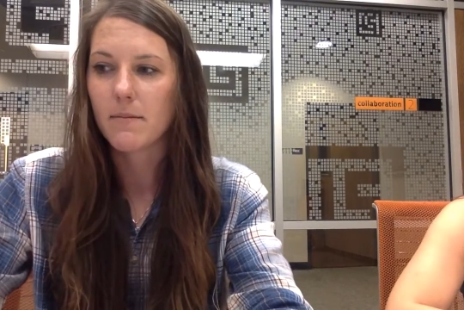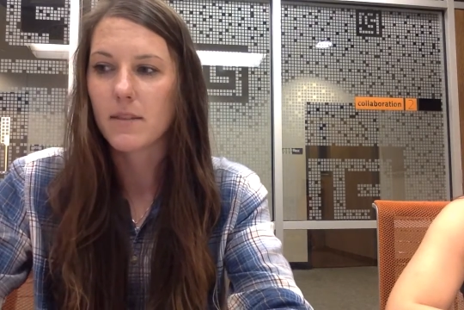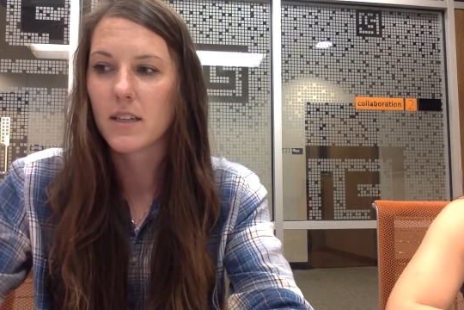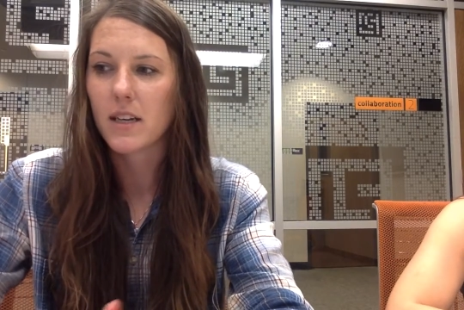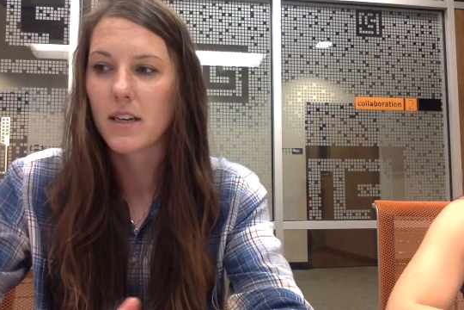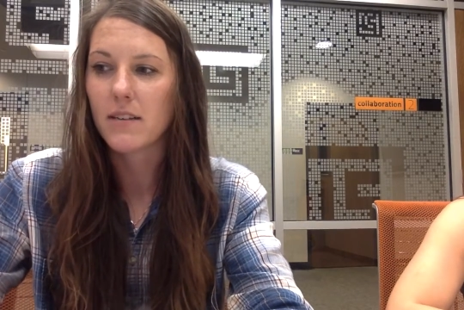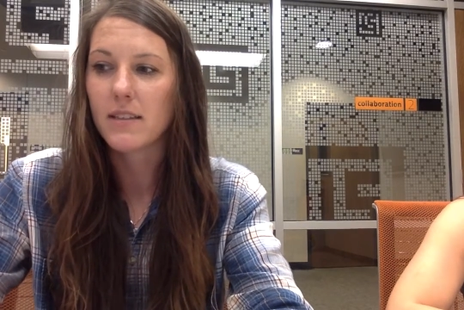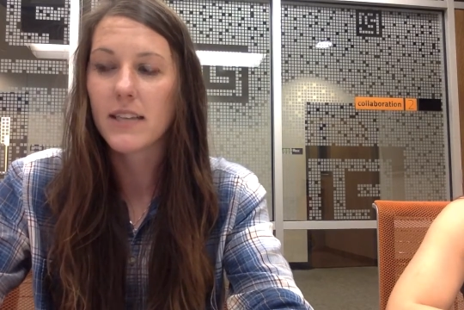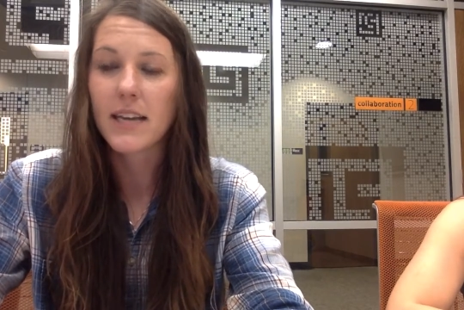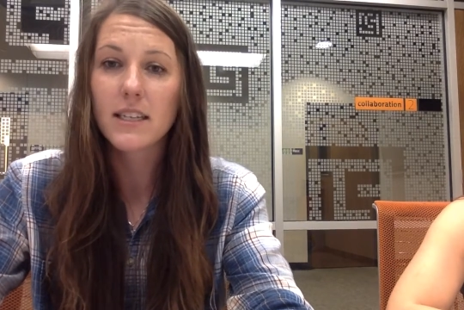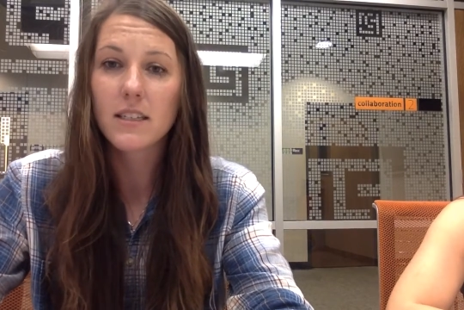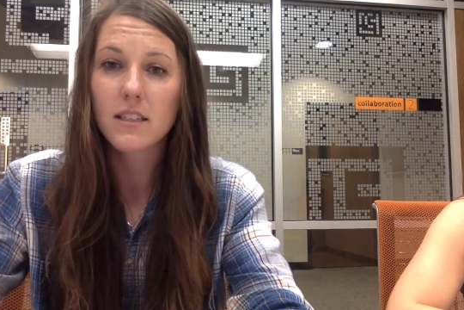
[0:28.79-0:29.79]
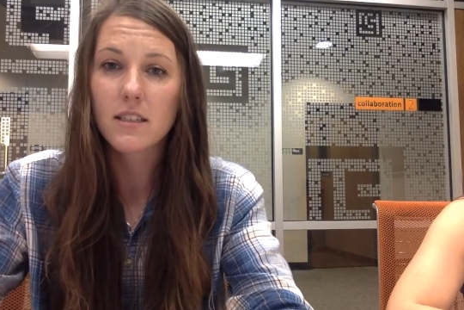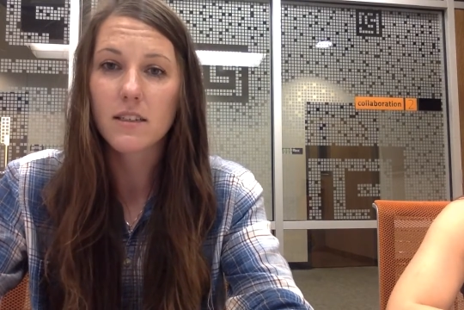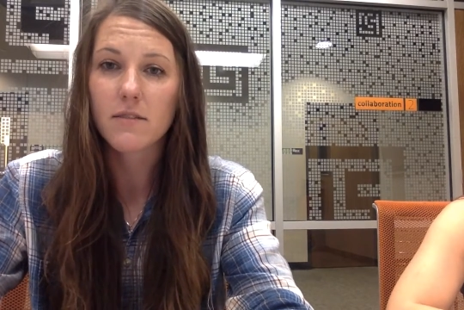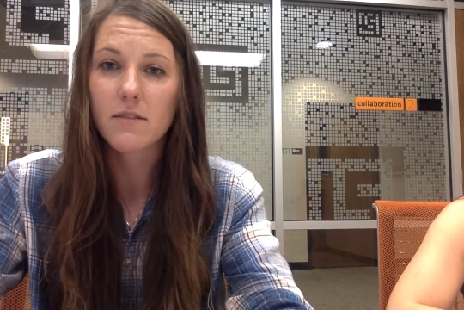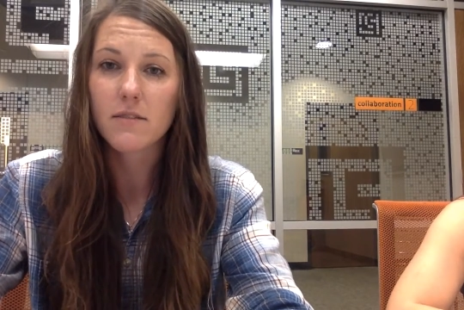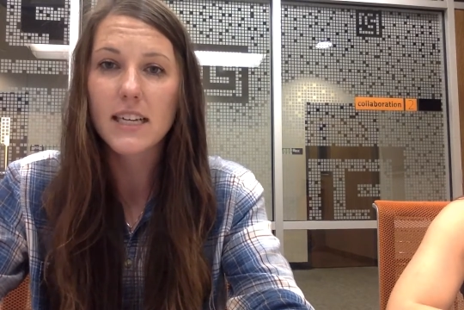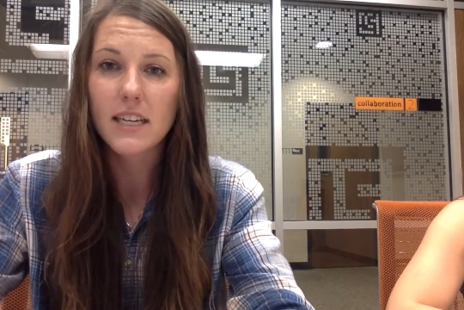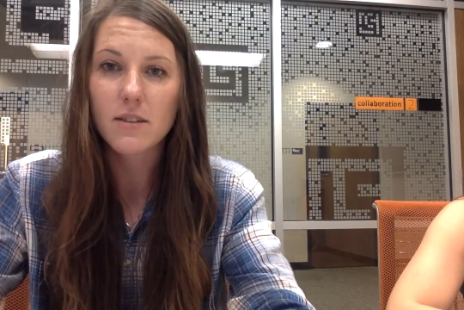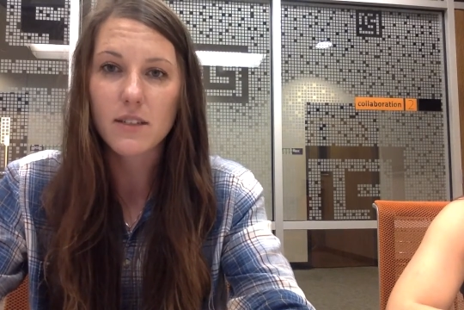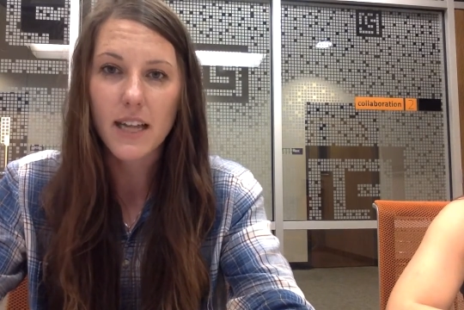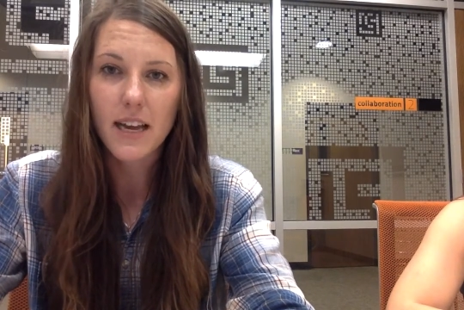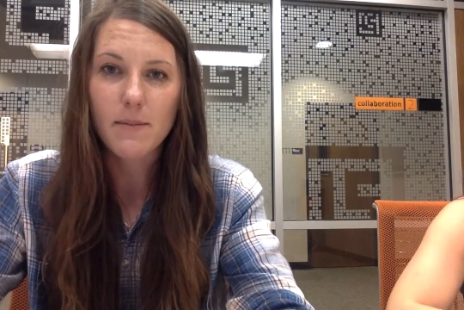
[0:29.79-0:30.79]
The test and retest
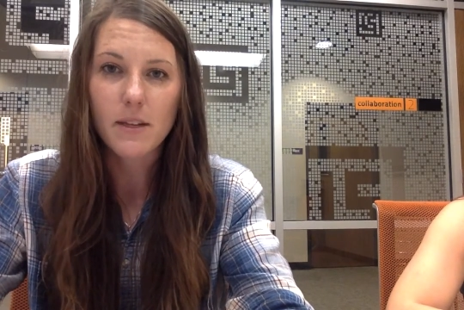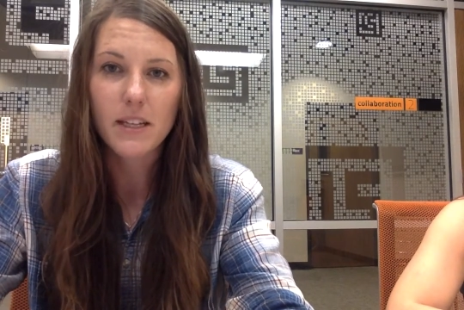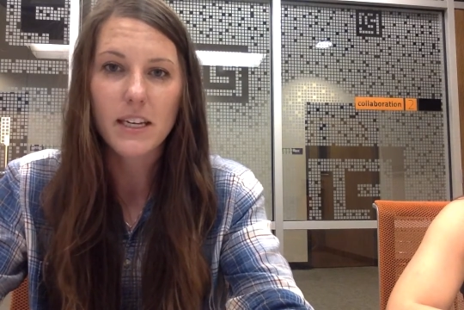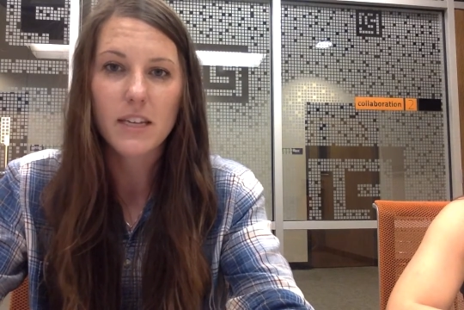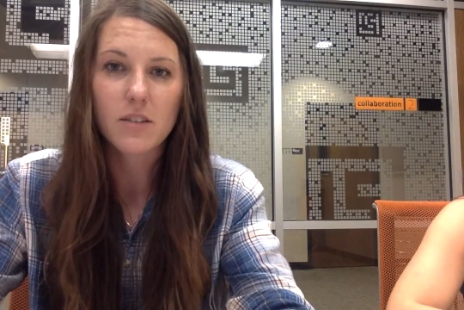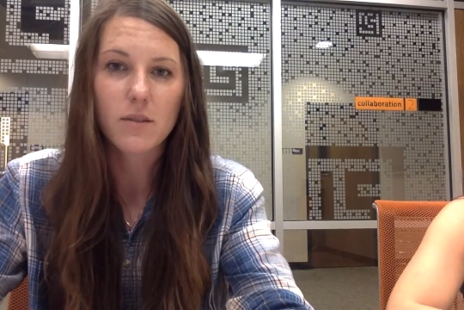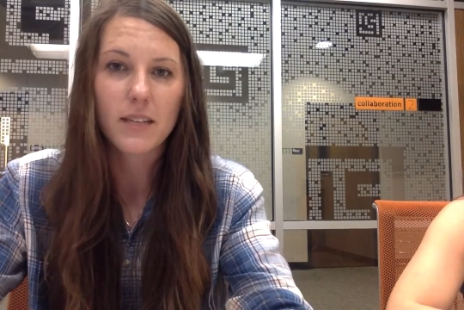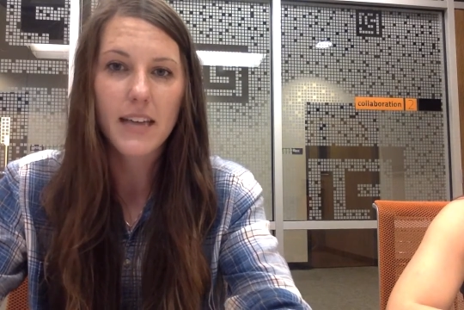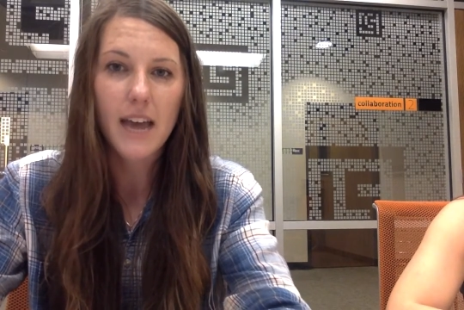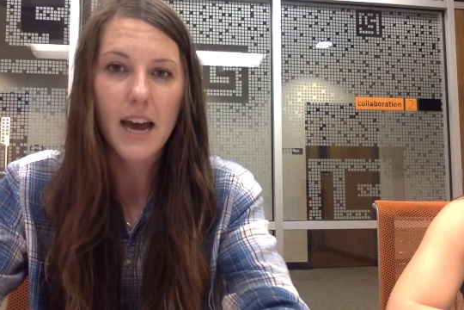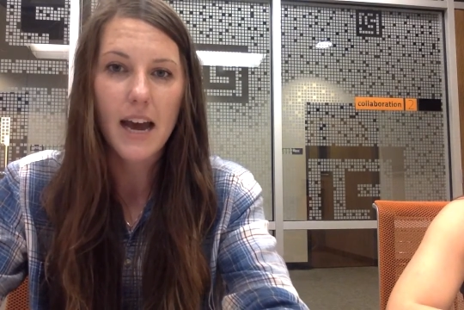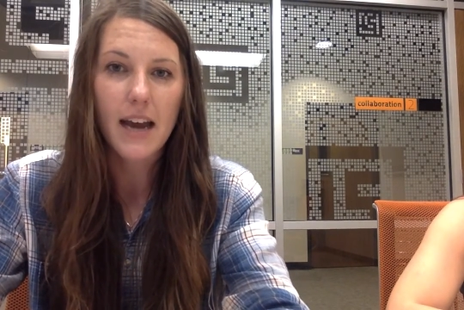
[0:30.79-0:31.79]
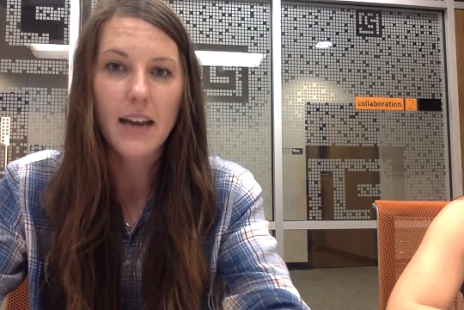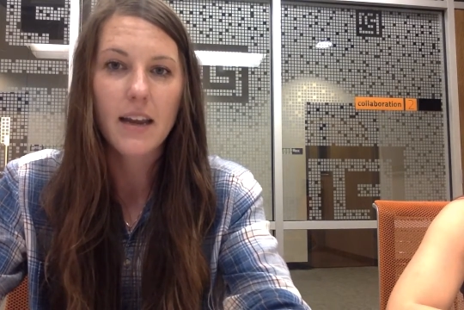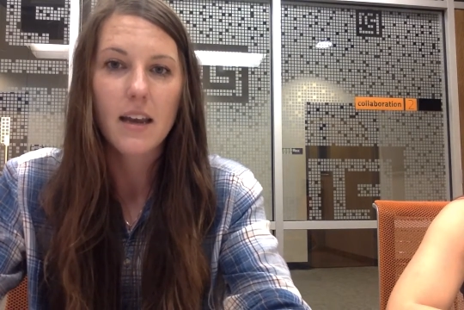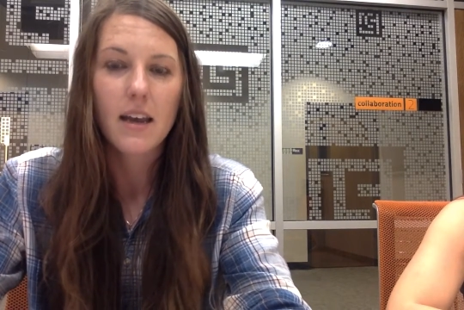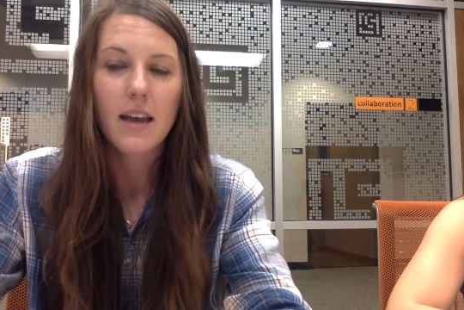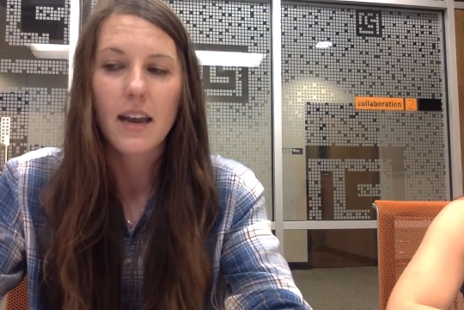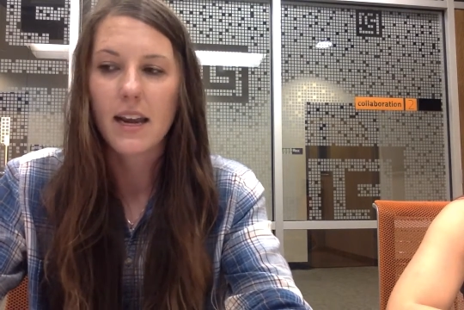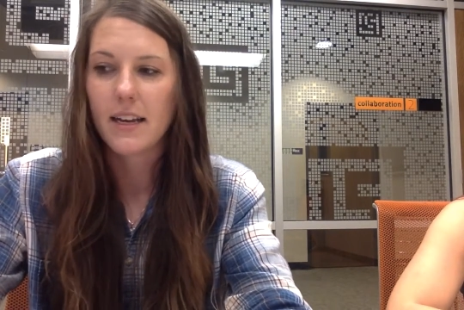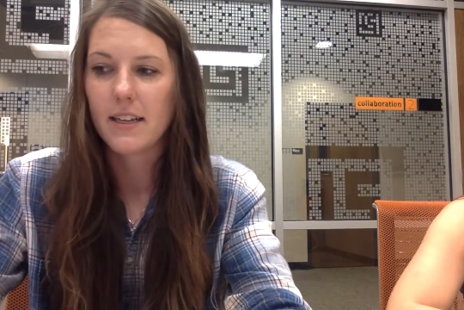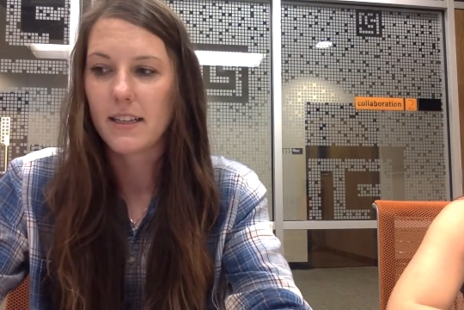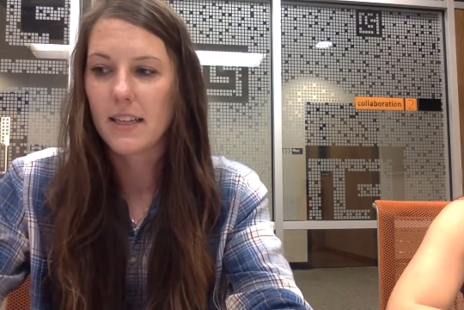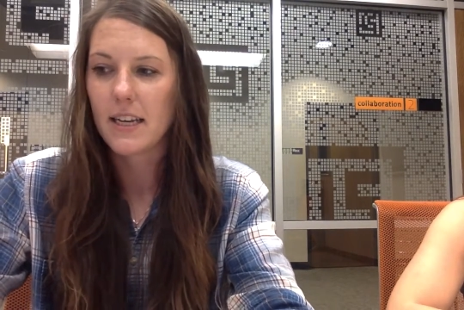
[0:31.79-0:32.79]
reliability is really high,
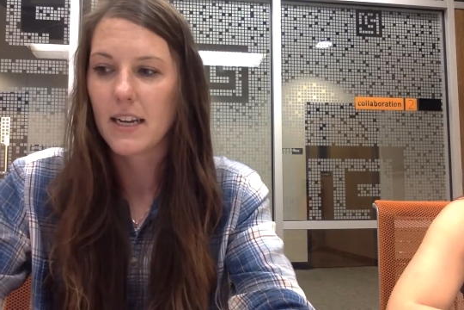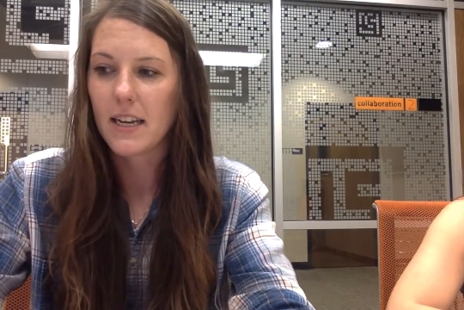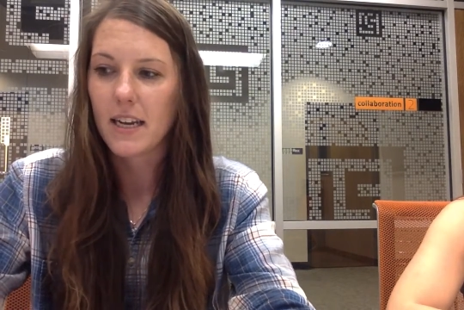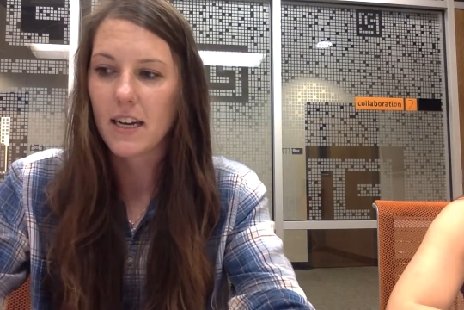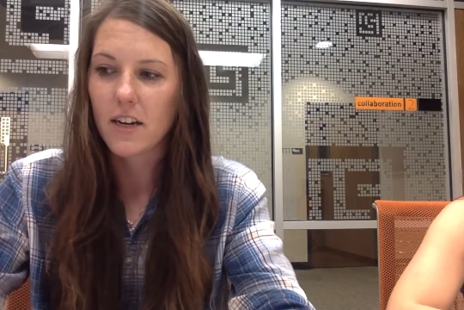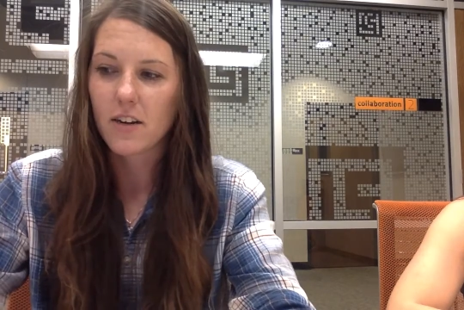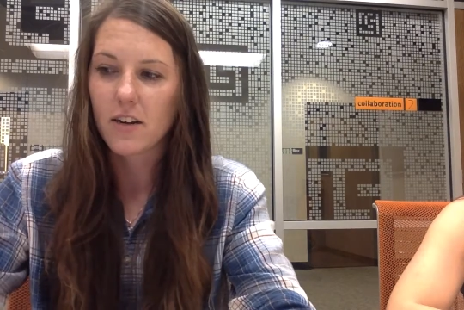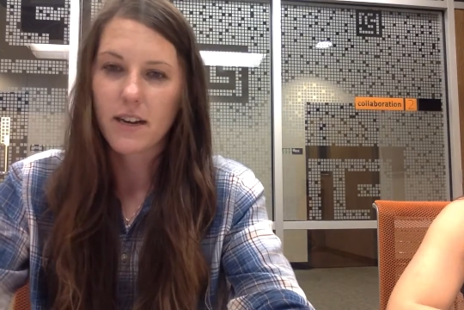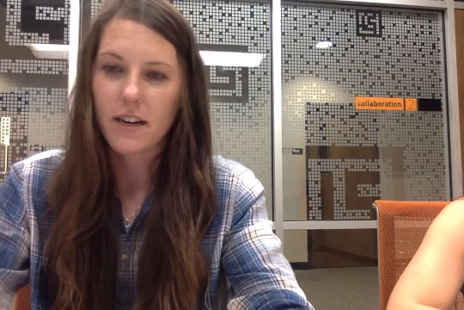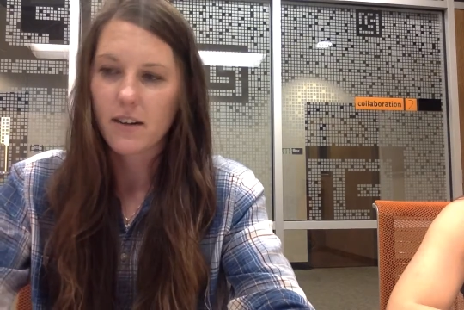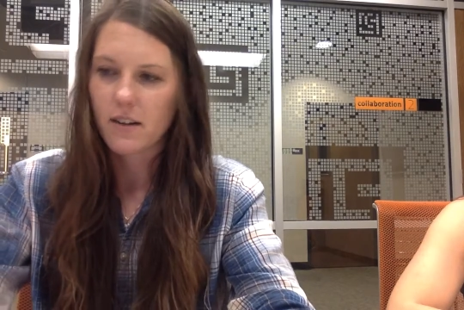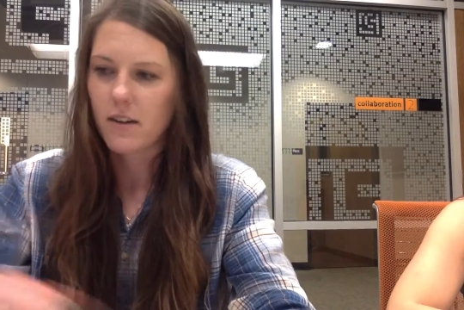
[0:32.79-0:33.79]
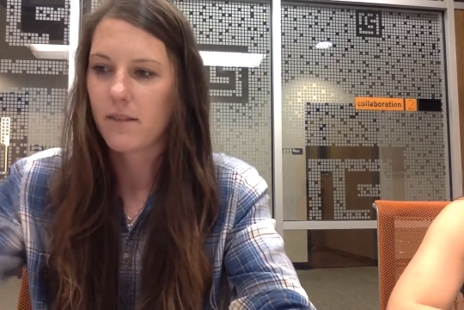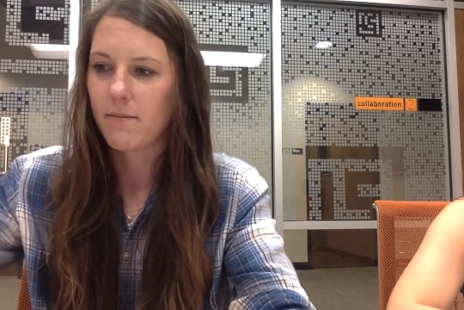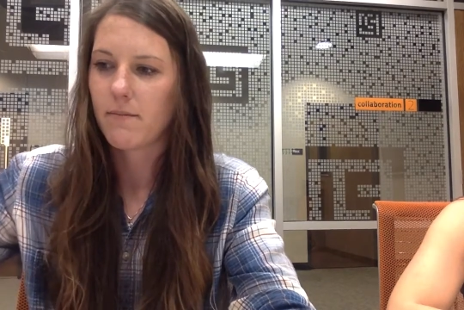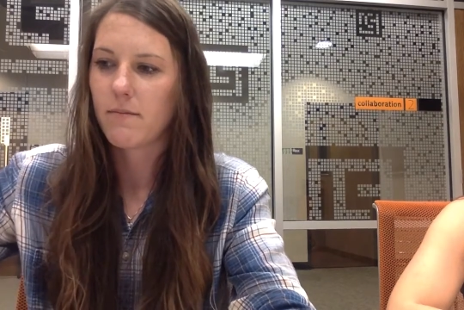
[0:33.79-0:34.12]
and the reliability.